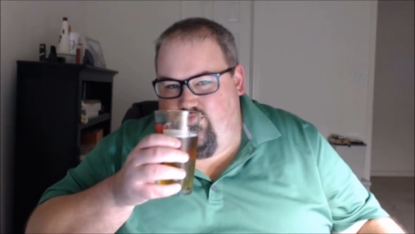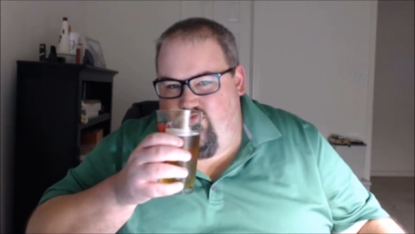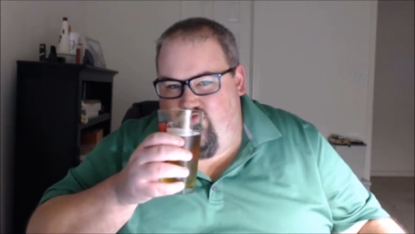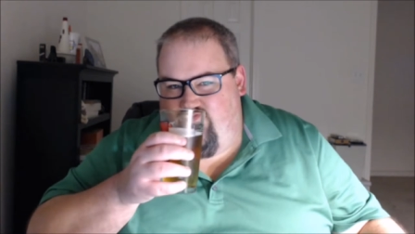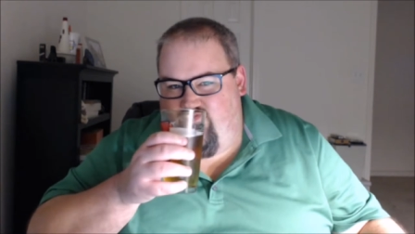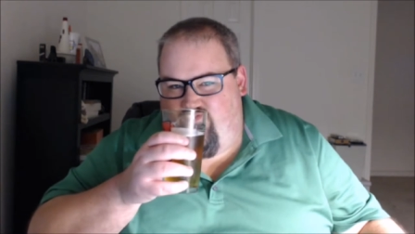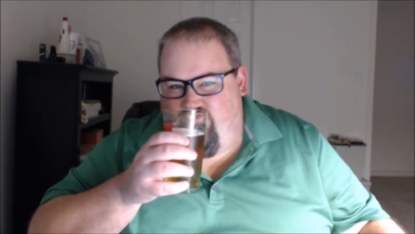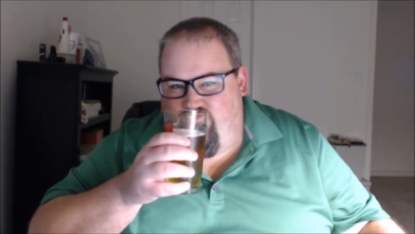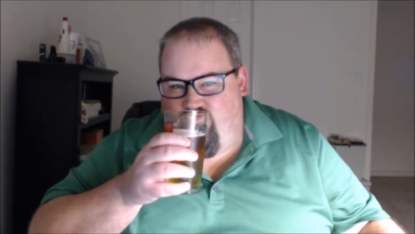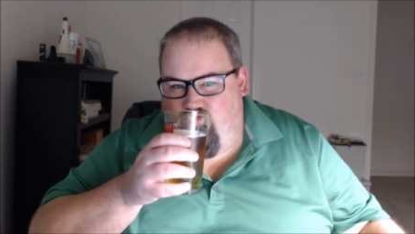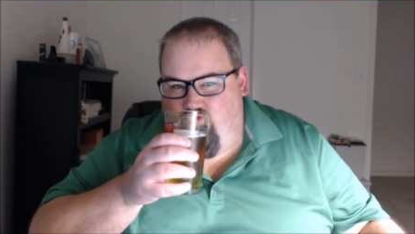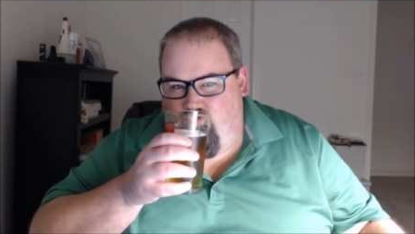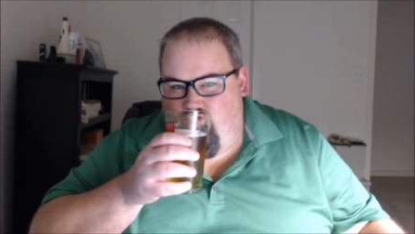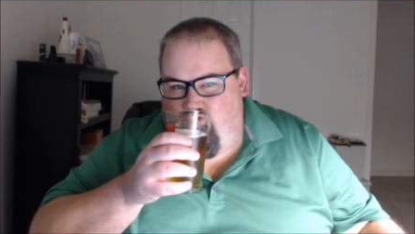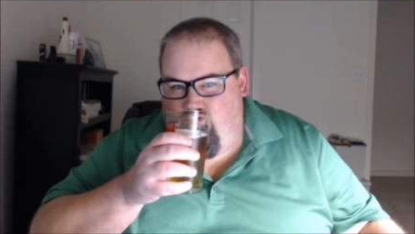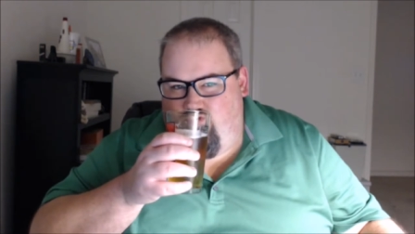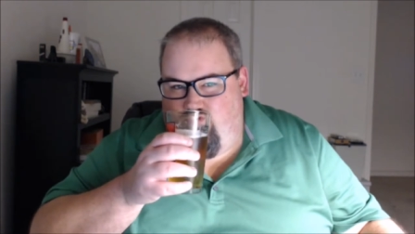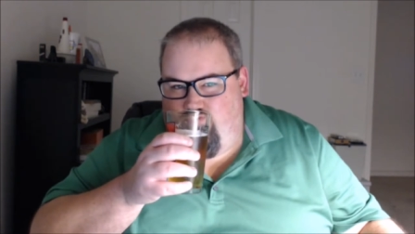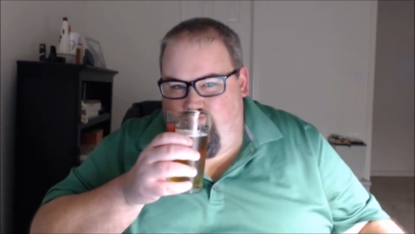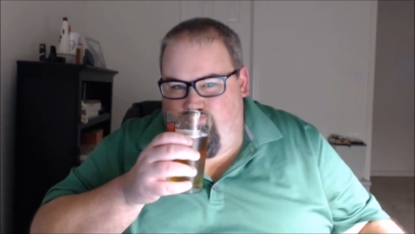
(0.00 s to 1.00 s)
bit of a
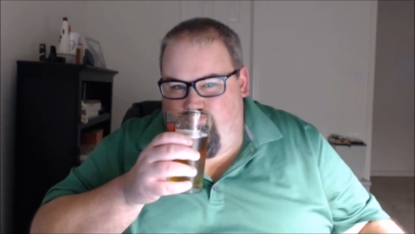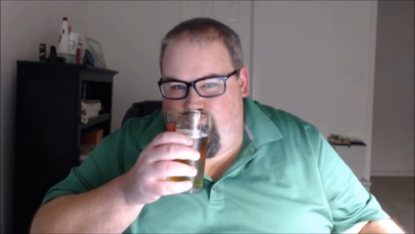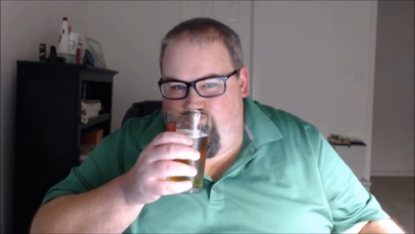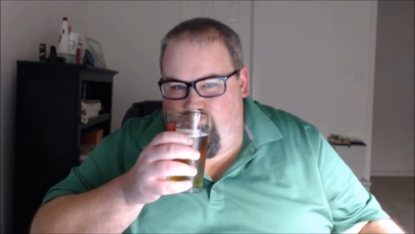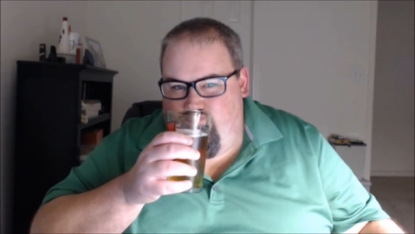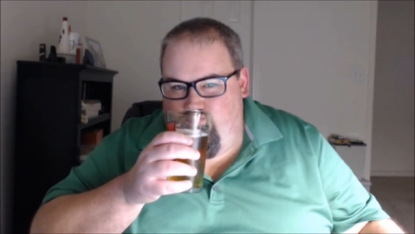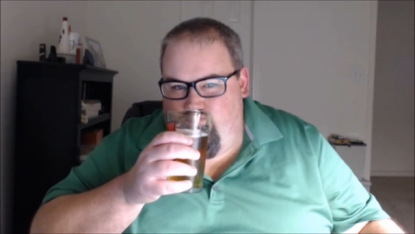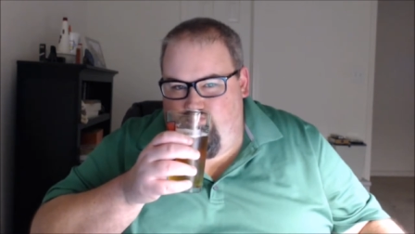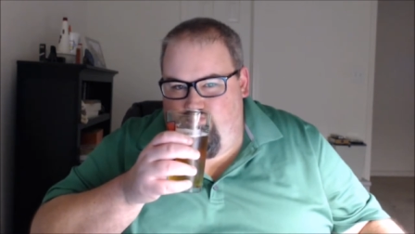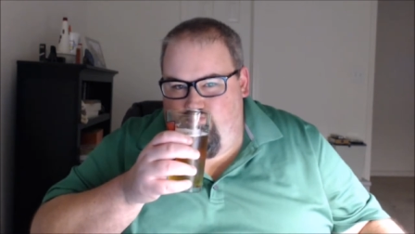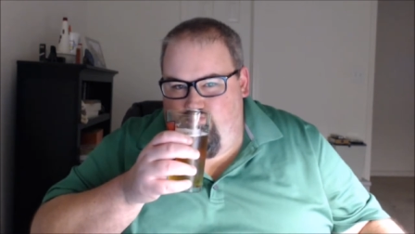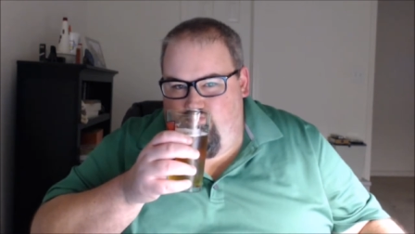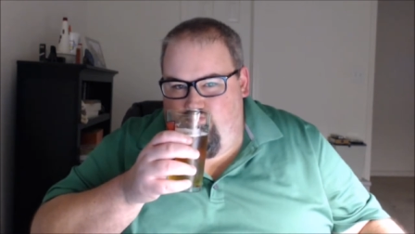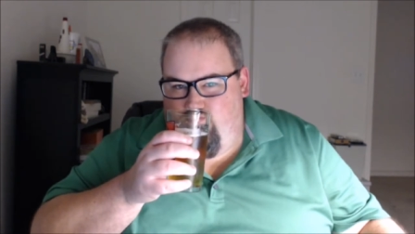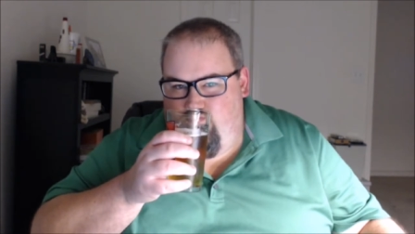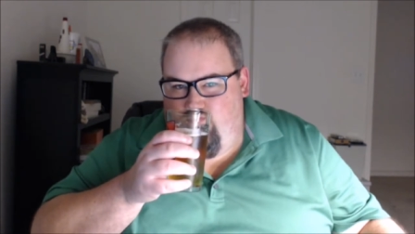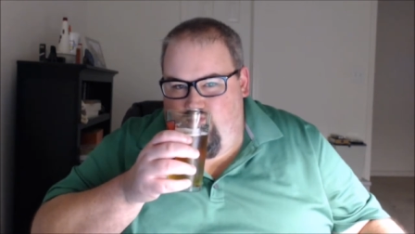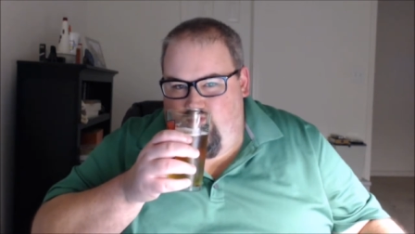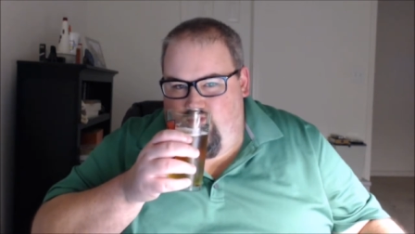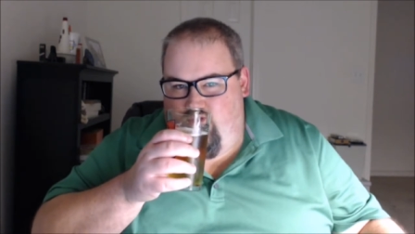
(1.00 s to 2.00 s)
floral
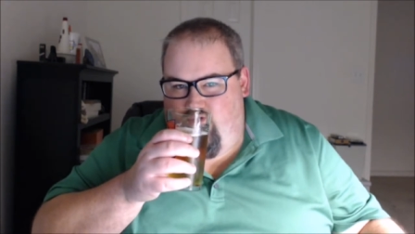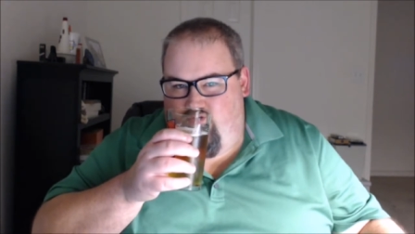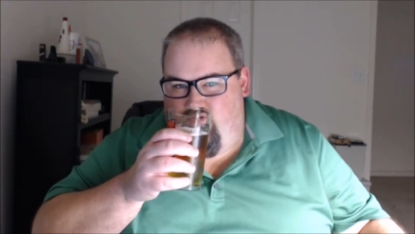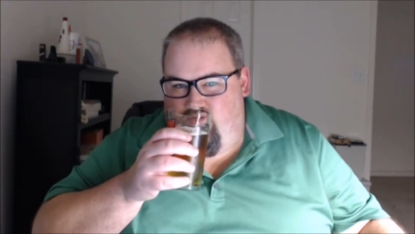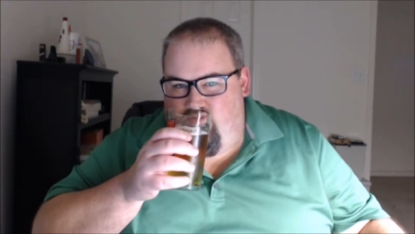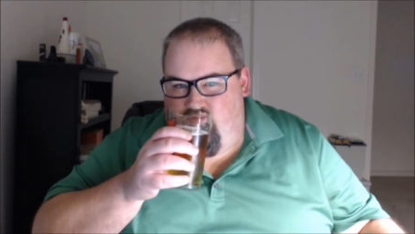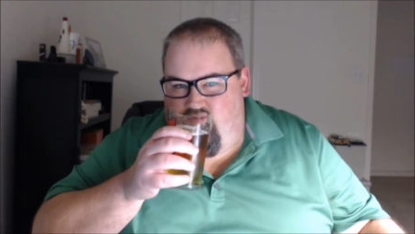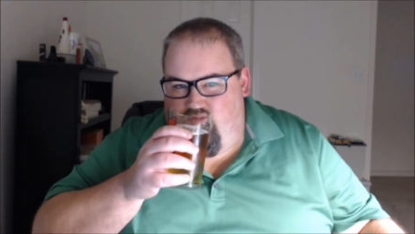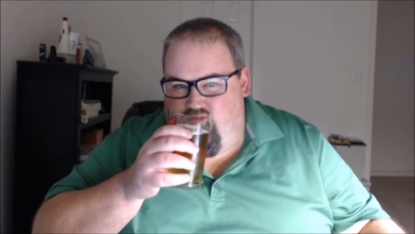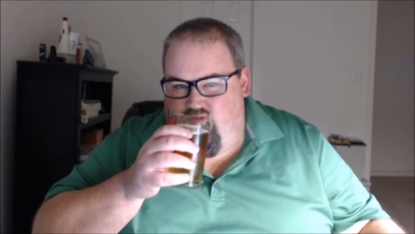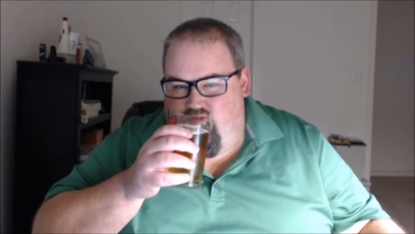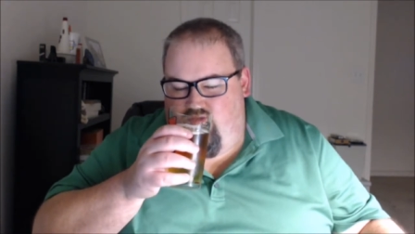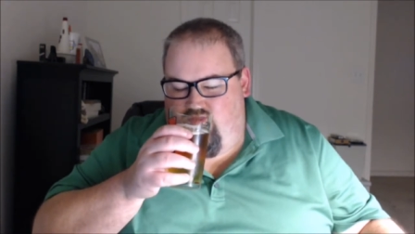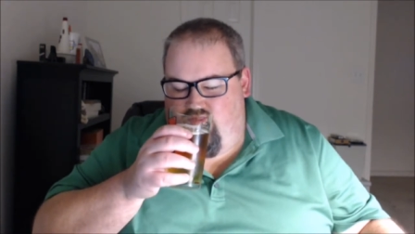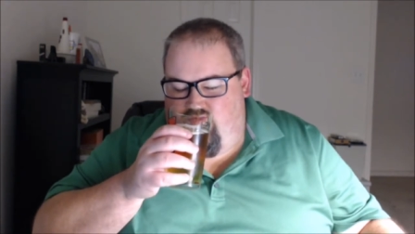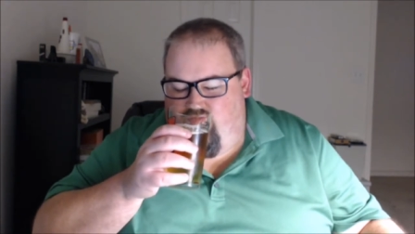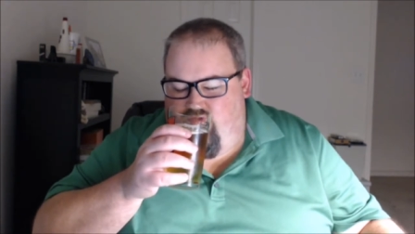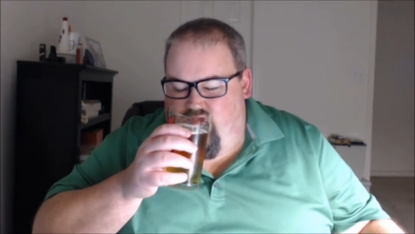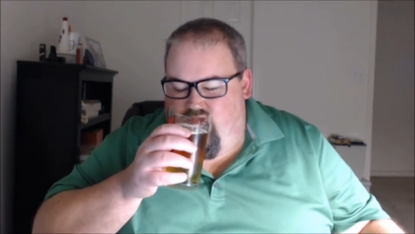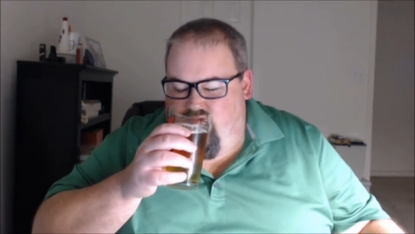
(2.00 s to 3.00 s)
note as
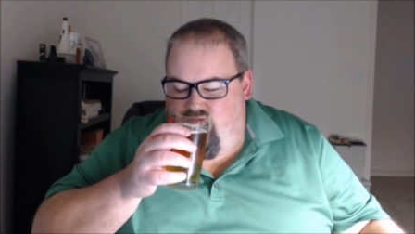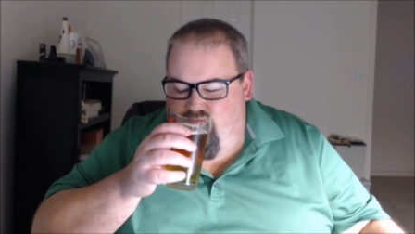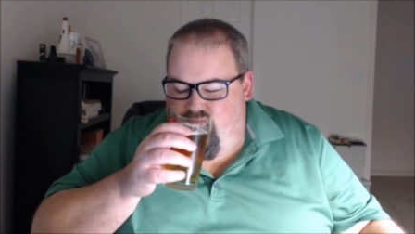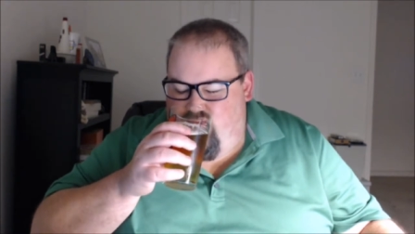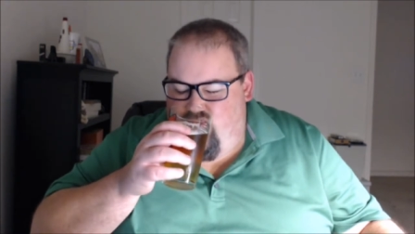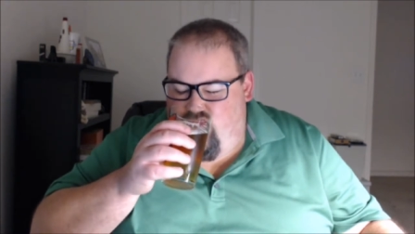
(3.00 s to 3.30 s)
well.